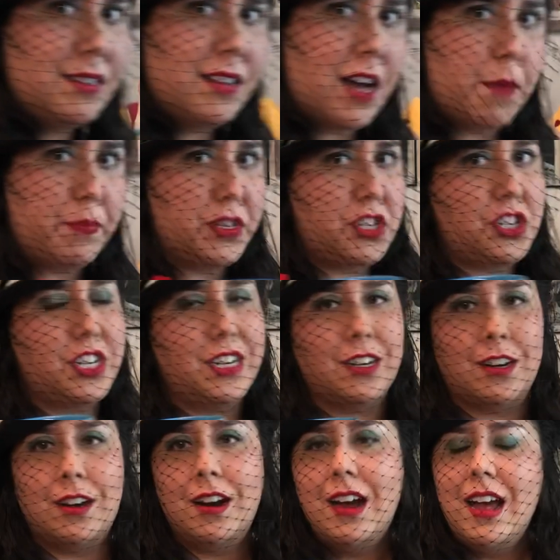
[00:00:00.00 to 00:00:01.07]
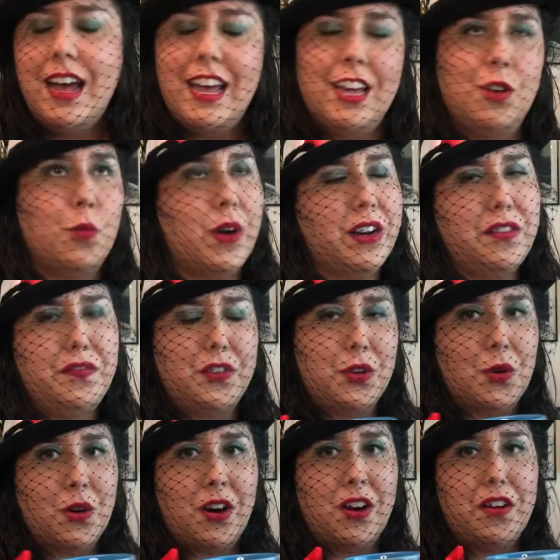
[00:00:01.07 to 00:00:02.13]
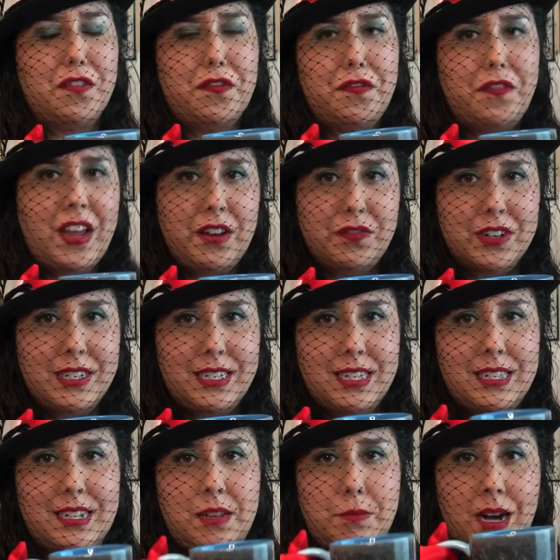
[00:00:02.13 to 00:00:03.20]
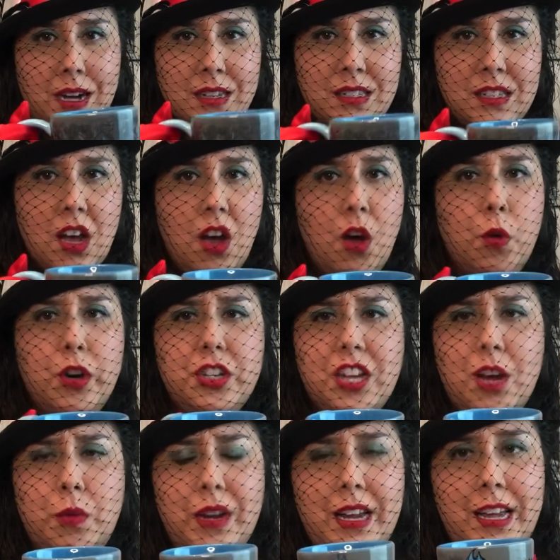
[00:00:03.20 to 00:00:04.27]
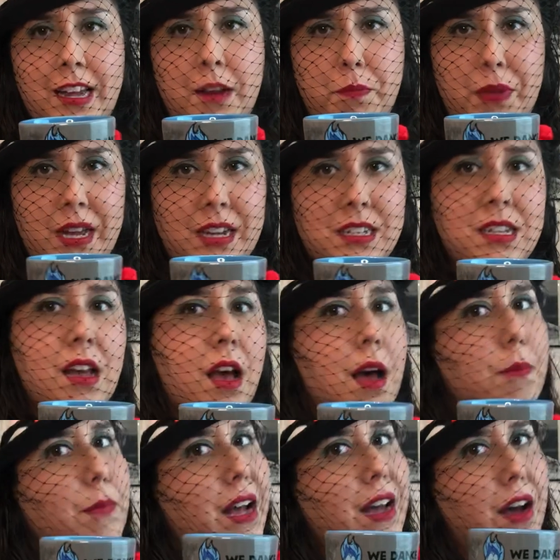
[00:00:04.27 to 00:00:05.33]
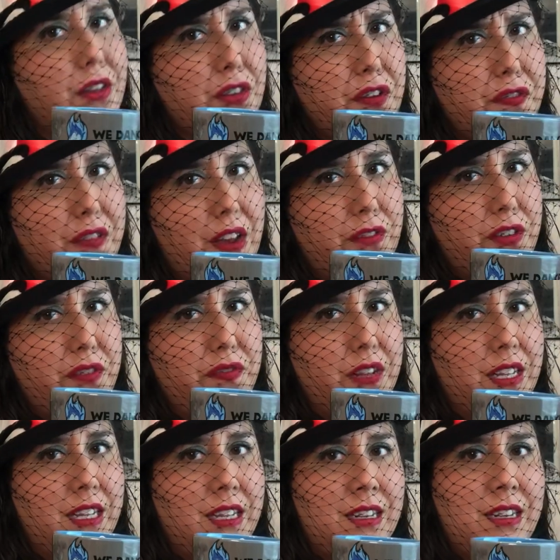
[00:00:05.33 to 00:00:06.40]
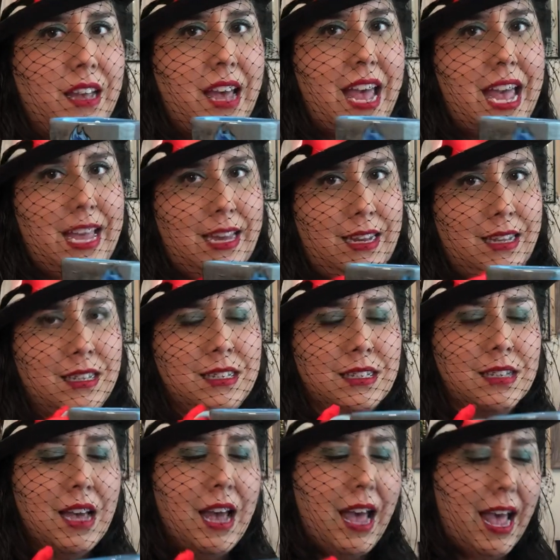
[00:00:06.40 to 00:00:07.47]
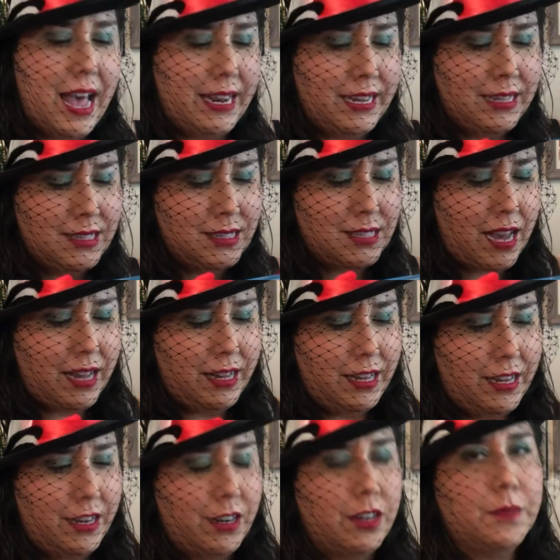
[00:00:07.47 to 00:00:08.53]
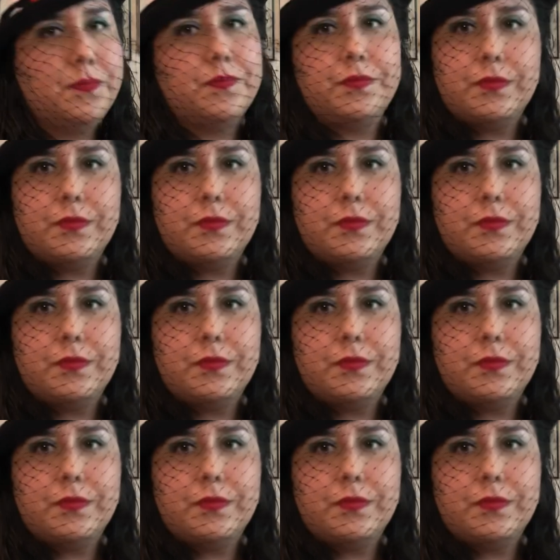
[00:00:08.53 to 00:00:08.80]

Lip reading: cup of cheer in one of your favorite Disney mugs, which I went ahead and picked my other favorite villain, Hades. And inside here,